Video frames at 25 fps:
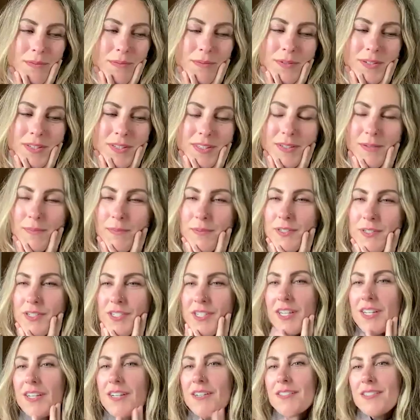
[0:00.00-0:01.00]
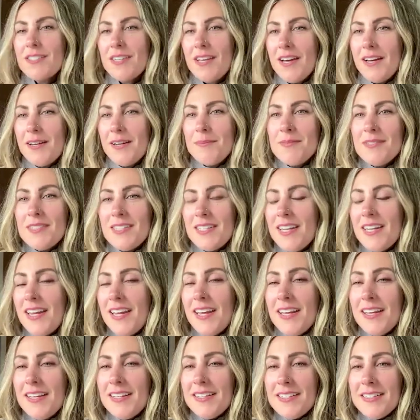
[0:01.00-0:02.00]
really appreciate your time
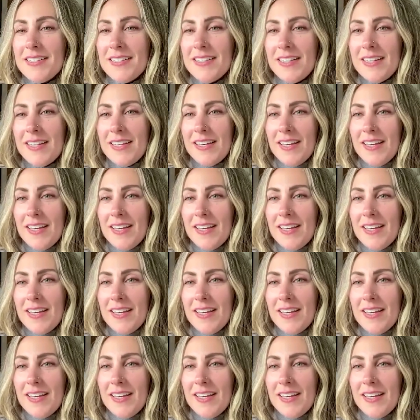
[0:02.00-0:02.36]
today. And